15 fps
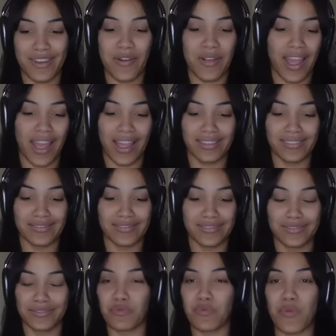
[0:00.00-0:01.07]
Okay.
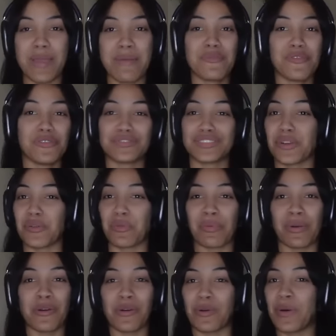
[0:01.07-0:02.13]
We moved
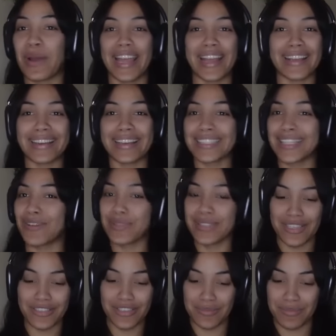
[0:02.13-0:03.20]
real quick. Was
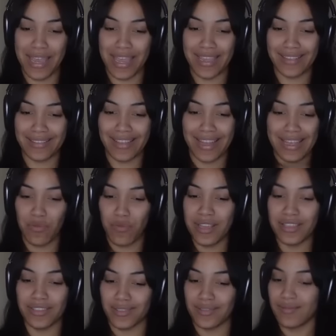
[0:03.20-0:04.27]
that just me? Like, we
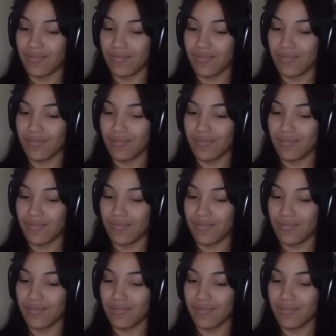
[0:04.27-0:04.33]
just